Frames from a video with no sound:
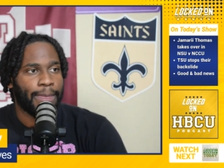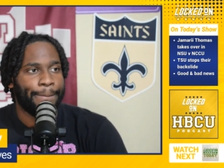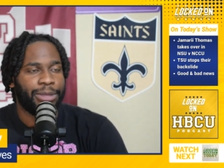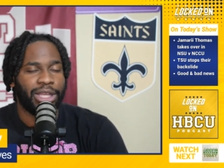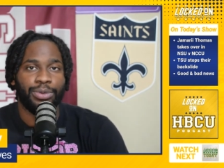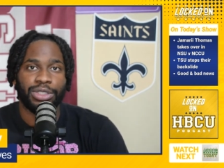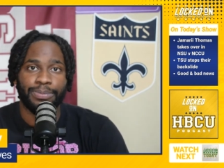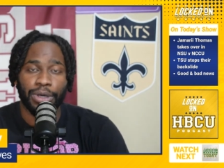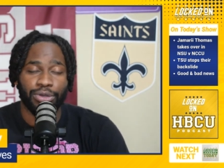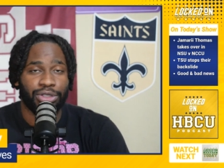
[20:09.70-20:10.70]
than it was
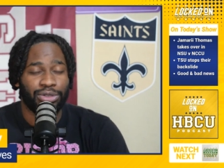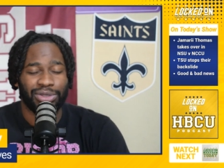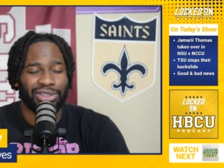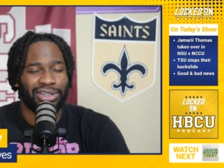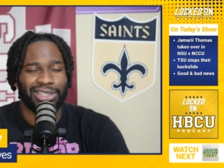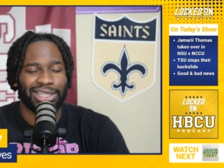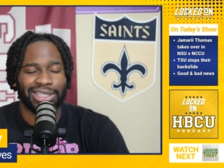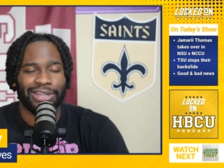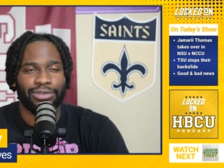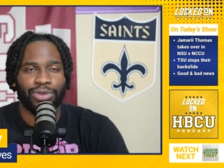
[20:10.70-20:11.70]
supposed to. It was 30
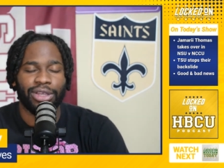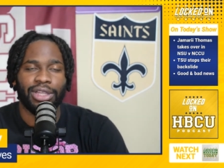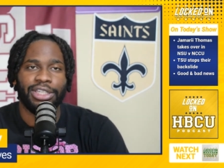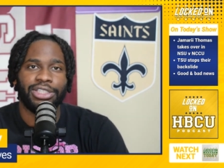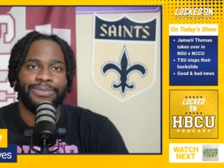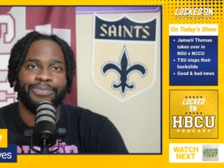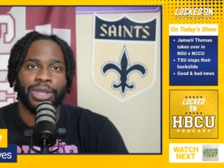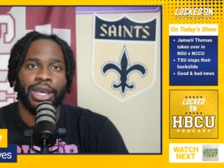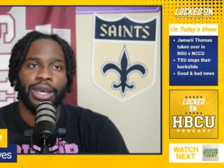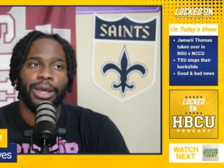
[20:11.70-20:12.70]
seconds left in regulation.
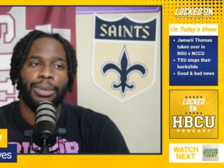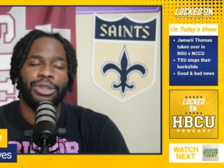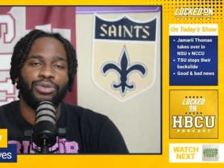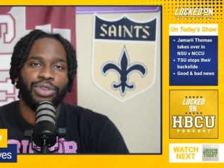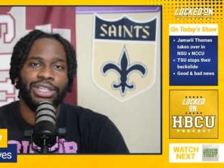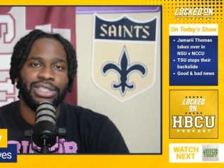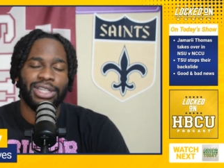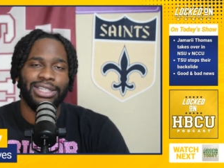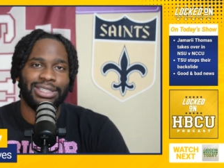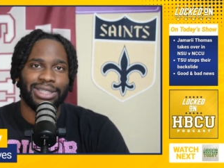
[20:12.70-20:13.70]
But the reason
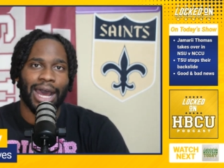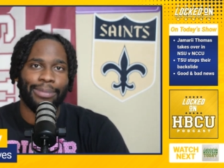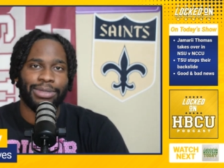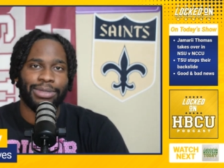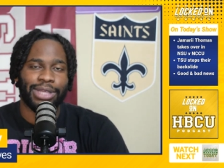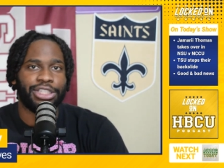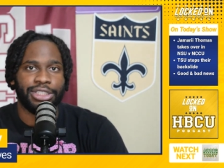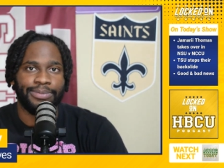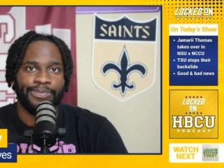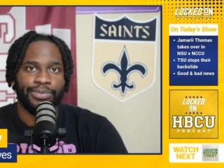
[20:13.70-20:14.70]
they stopped
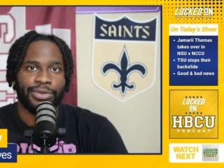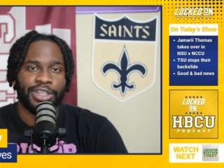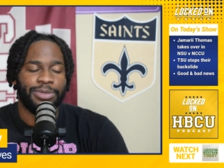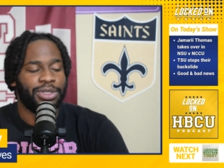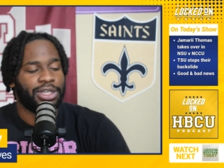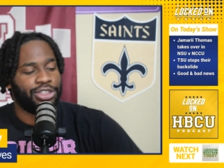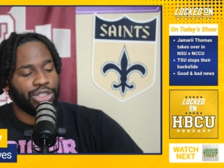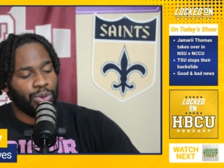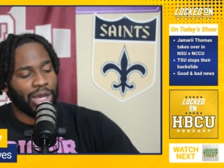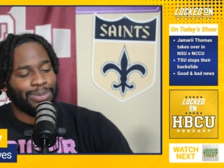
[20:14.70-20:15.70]
action is because
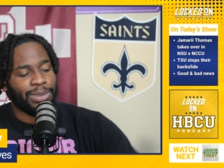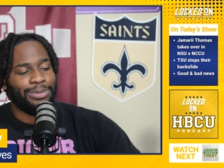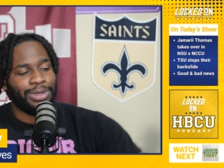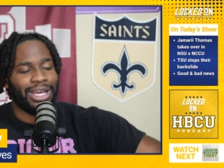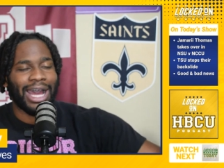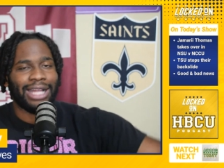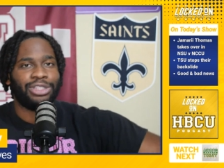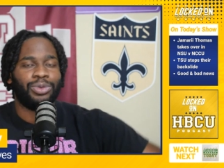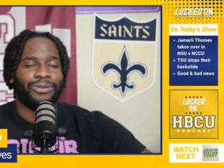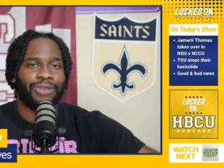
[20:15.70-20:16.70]
UAPB got
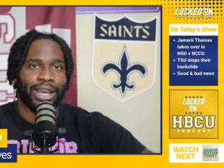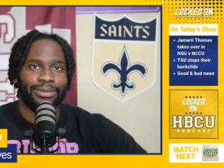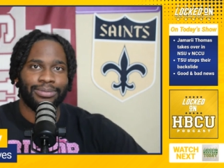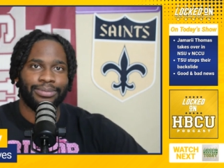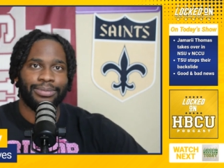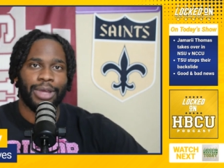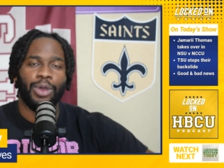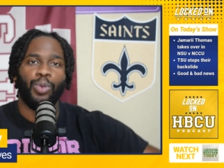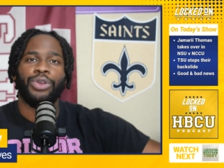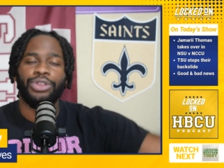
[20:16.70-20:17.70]
into a fight
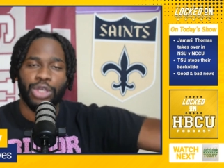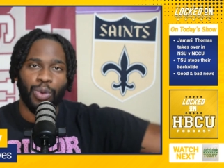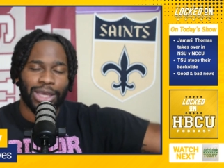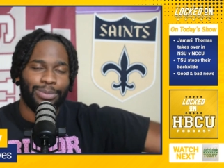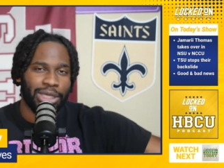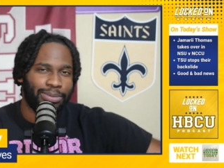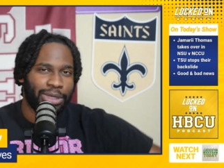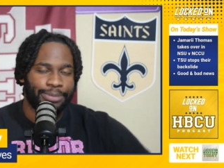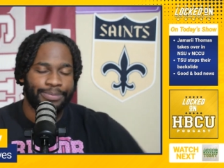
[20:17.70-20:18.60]
with UAPB.